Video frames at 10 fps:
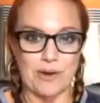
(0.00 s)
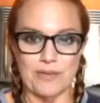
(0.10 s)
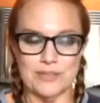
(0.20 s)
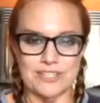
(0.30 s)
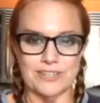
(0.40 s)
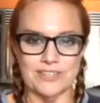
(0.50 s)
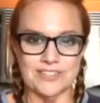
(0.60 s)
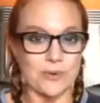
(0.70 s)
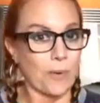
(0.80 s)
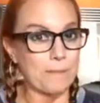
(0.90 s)
Bravo
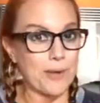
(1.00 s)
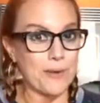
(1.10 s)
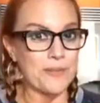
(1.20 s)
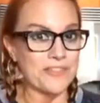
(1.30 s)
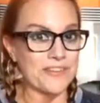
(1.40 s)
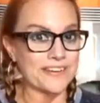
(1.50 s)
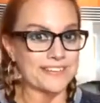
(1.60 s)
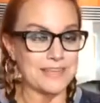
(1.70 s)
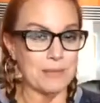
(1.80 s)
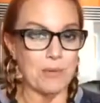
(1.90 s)
stickers or both
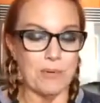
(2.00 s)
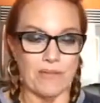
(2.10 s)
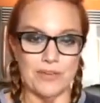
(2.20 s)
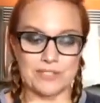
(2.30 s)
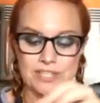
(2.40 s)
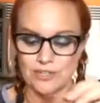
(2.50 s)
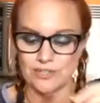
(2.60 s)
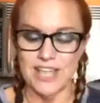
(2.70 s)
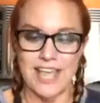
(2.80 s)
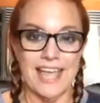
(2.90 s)
double Bravo
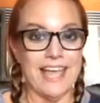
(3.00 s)
stickers.